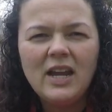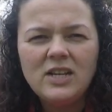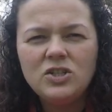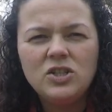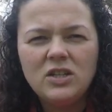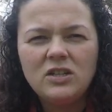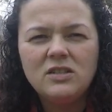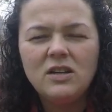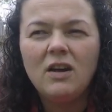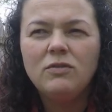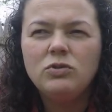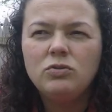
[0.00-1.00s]
inches
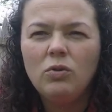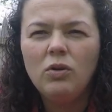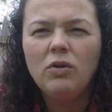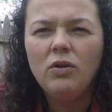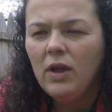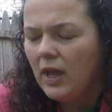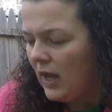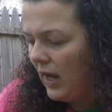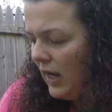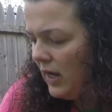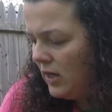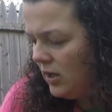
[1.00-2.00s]
of soil
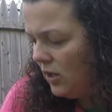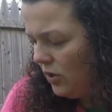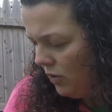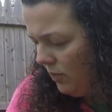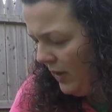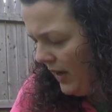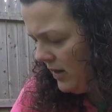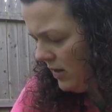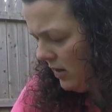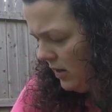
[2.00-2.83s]
in your bed.